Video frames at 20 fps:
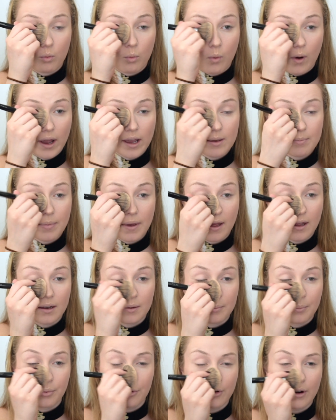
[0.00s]
wipe
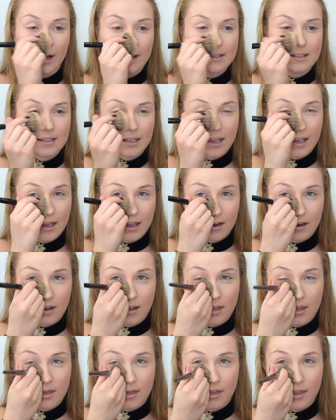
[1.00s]
and press in
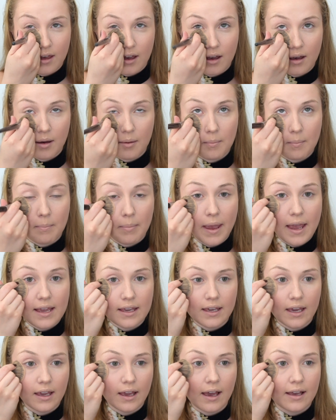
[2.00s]
the baking,